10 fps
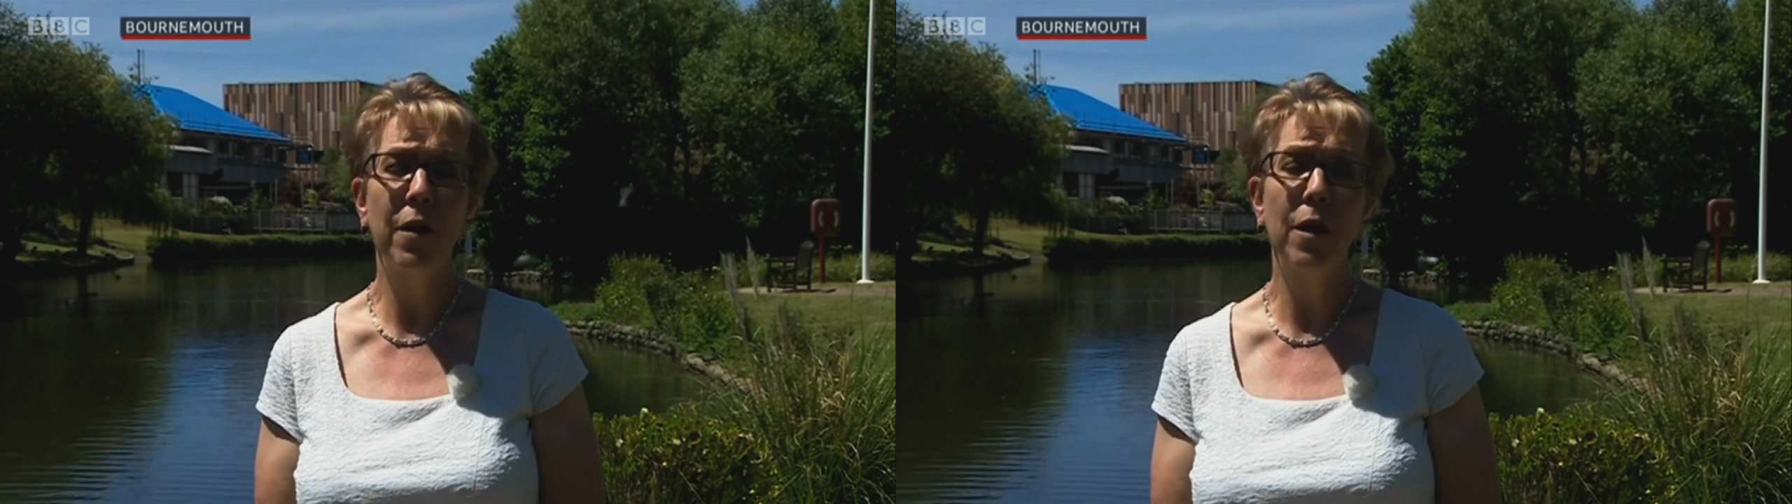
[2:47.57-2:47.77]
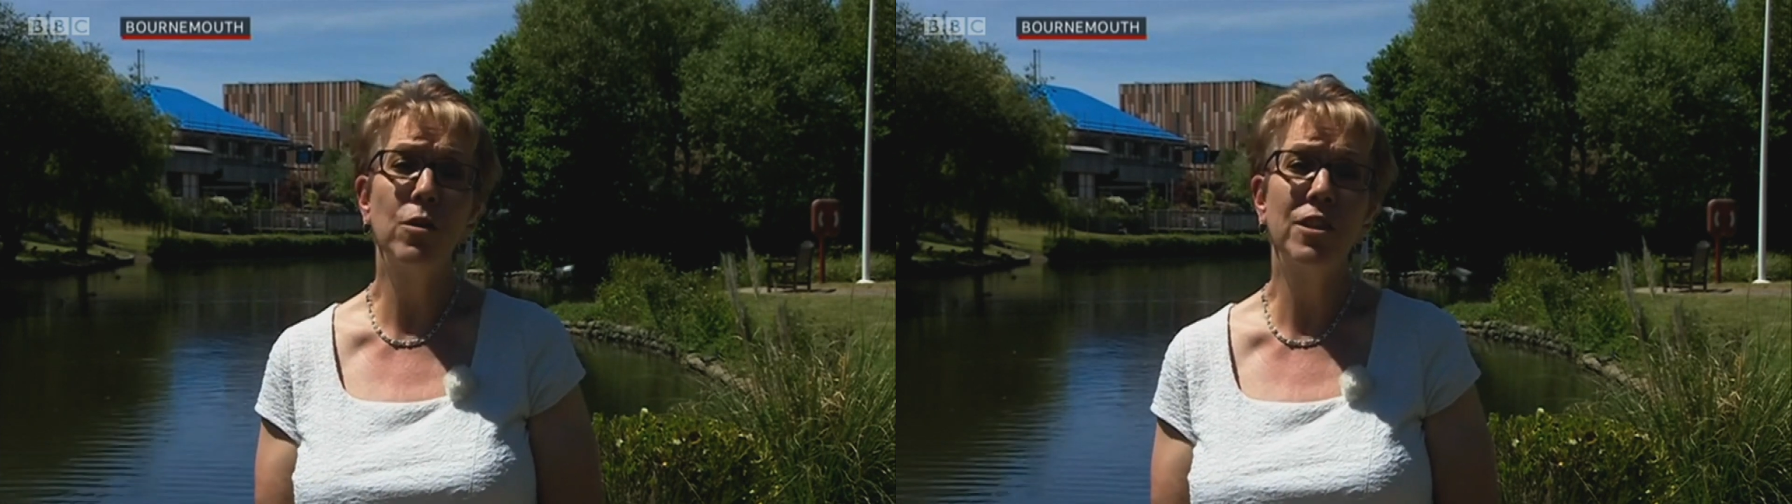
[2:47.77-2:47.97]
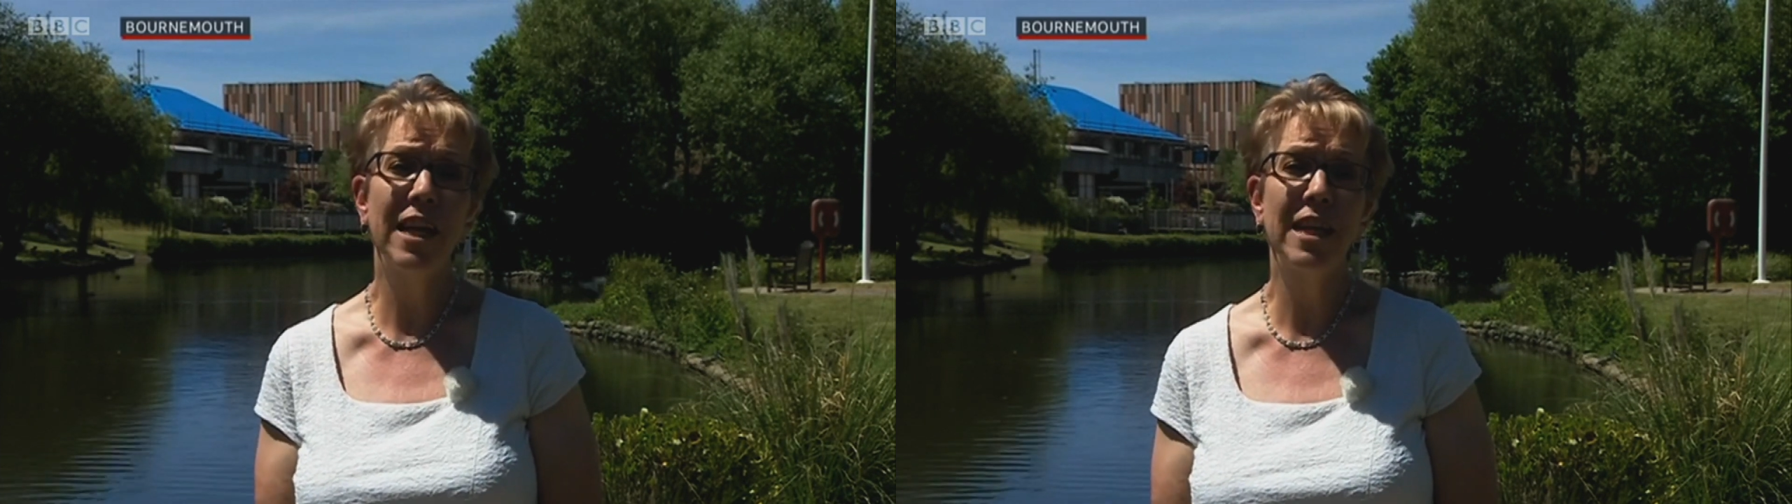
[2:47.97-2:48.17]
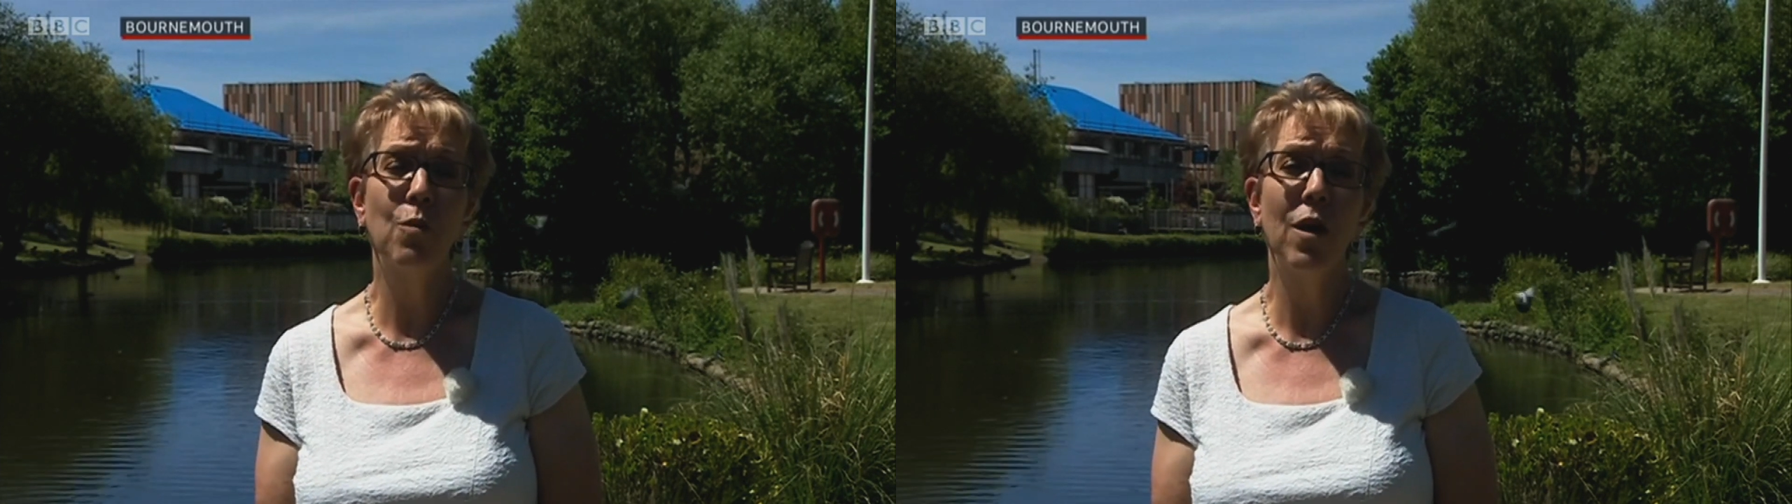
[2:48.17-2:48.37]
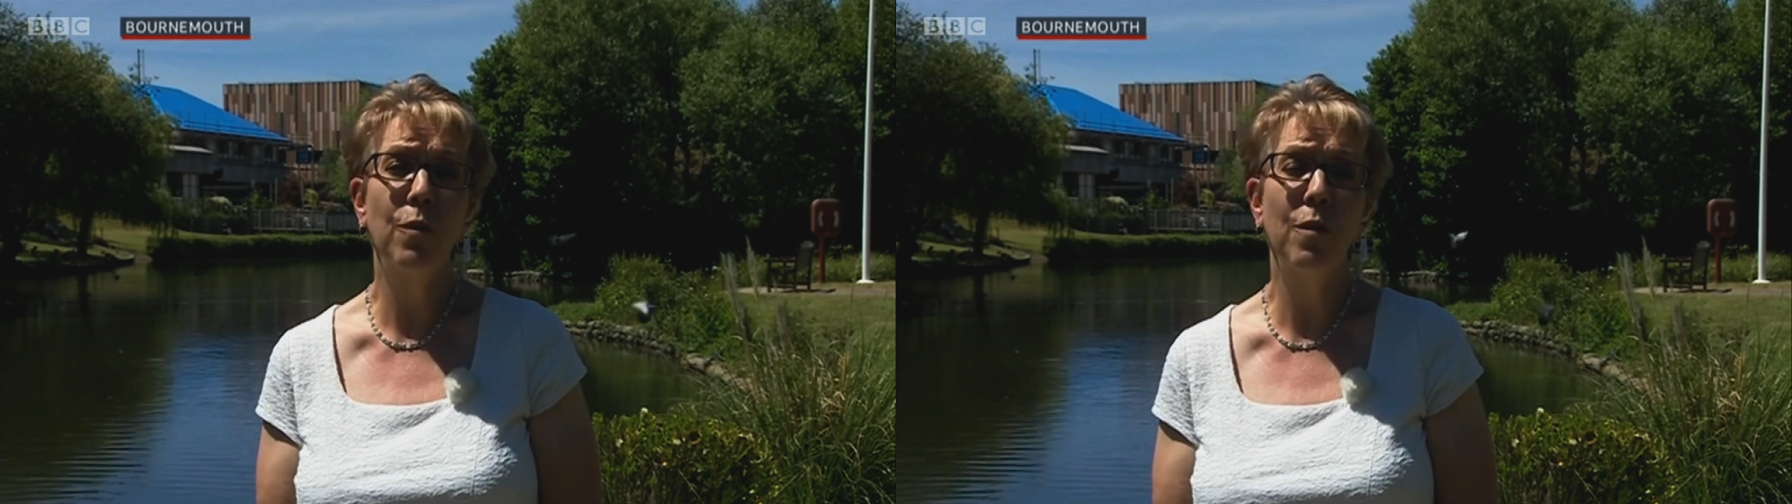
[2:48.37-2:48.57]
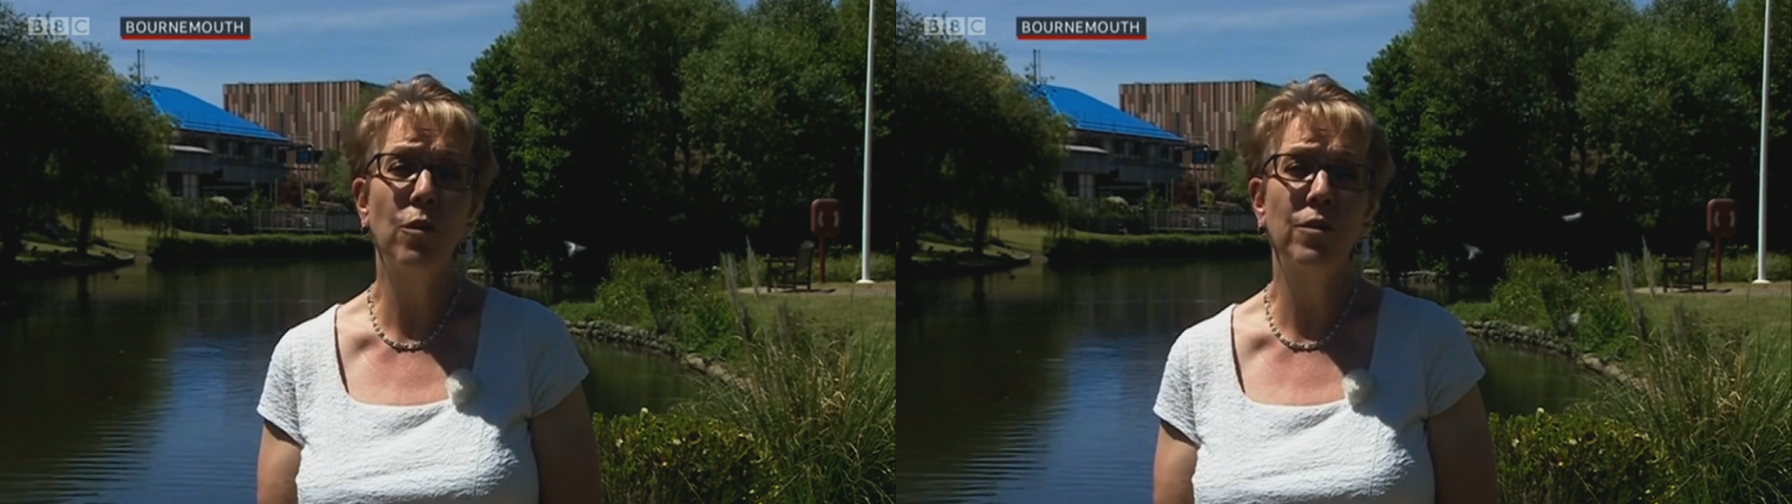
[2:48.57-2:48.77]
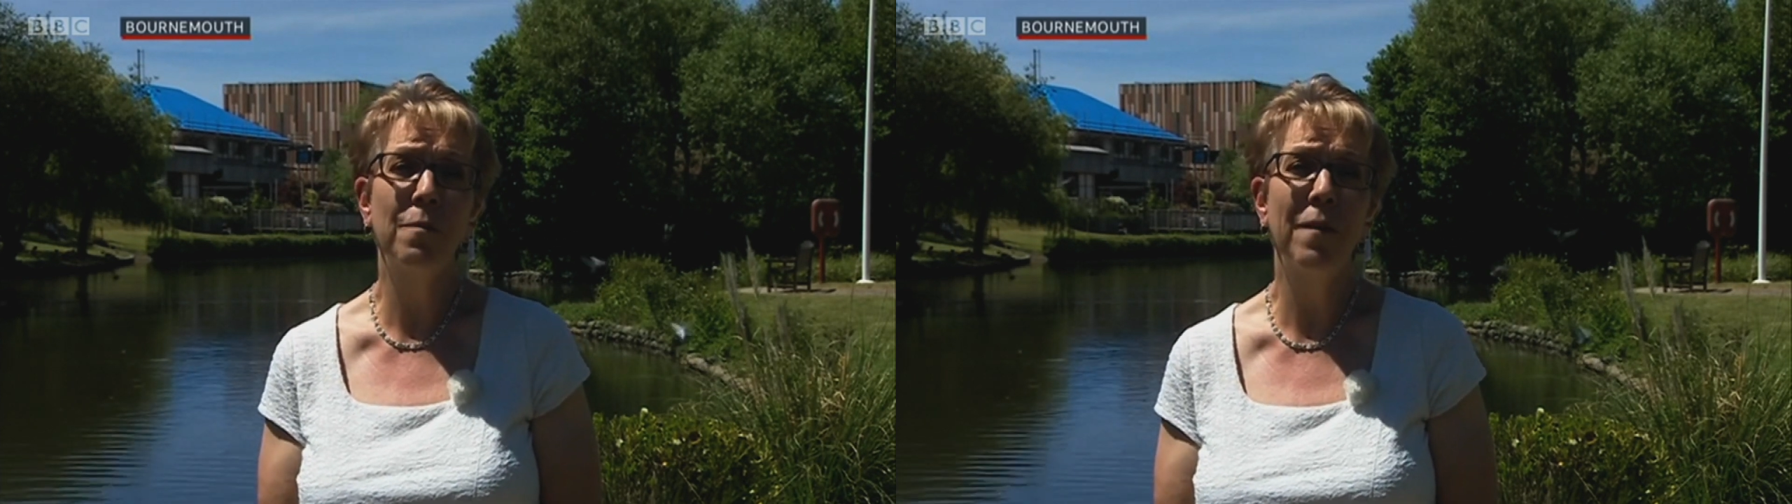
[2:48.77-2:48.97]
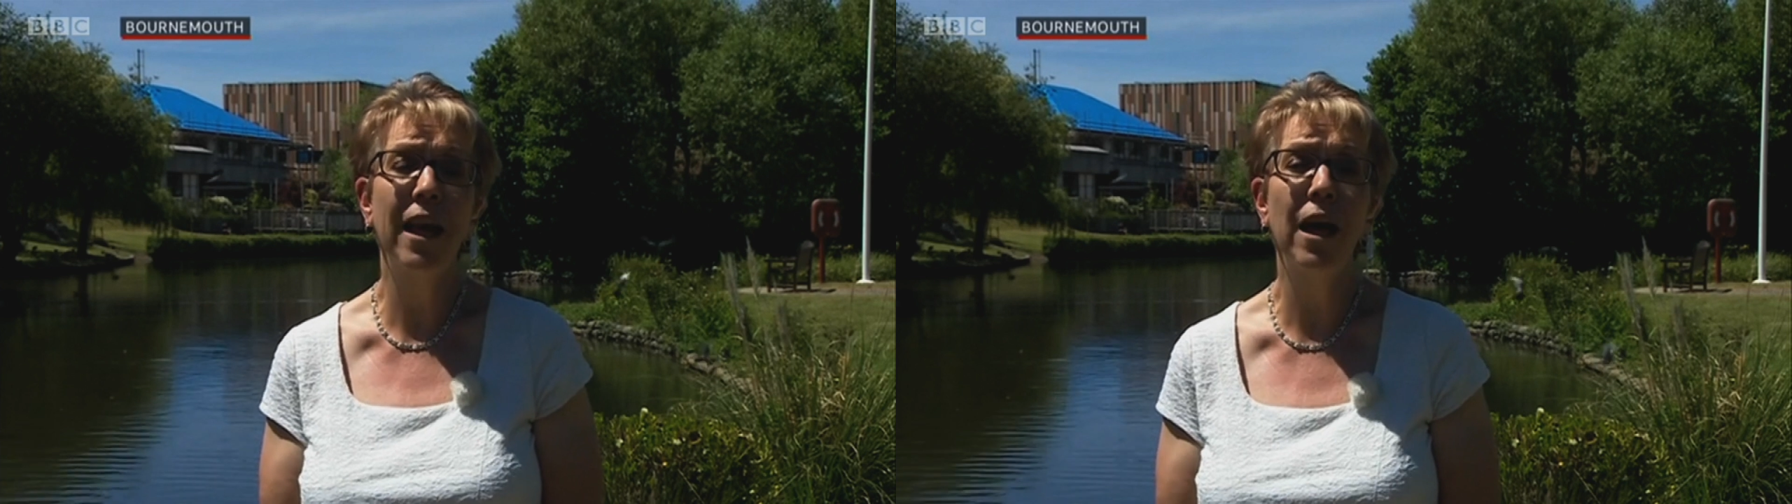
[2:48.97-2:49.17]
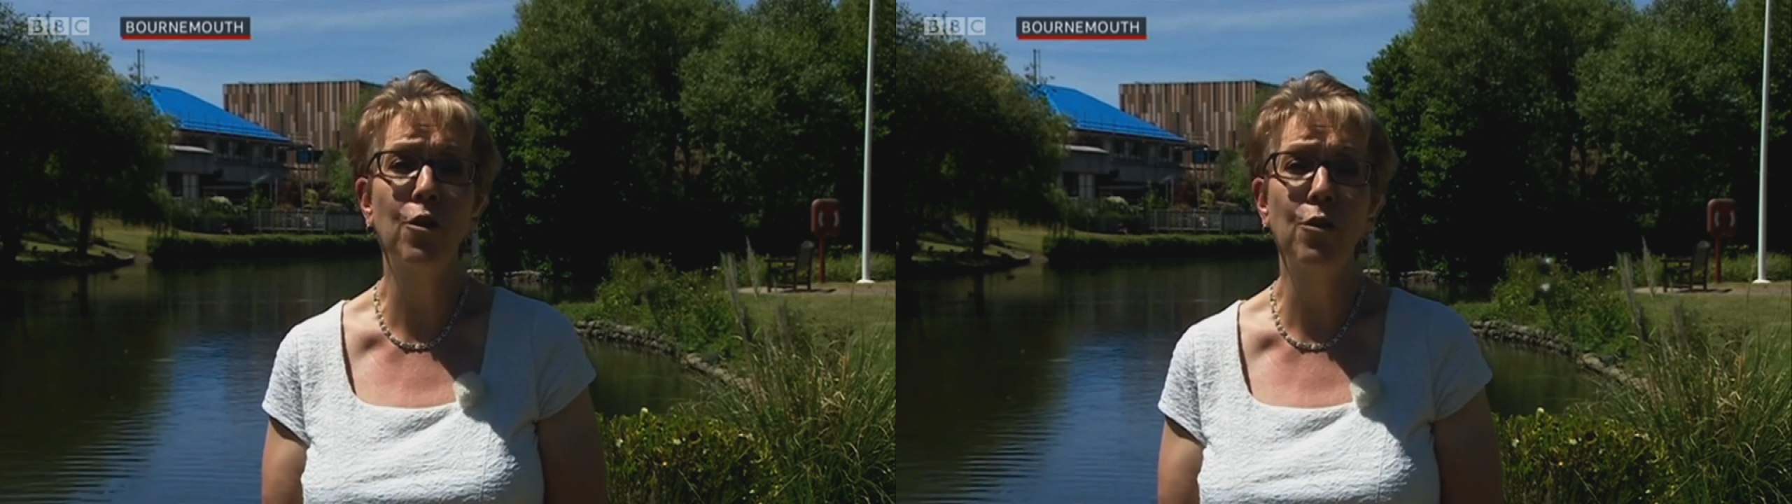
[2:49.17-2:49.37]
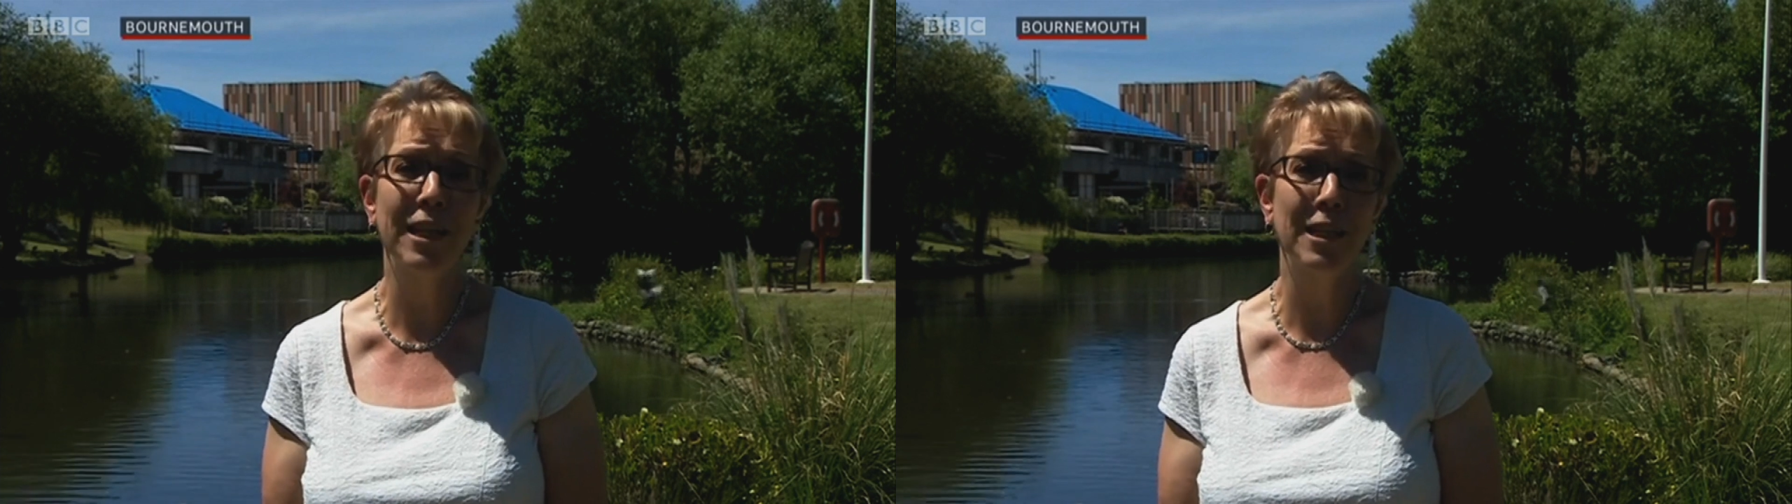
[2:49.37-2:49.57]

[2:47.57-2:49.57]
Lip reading: But I would say as well, we want to make it a good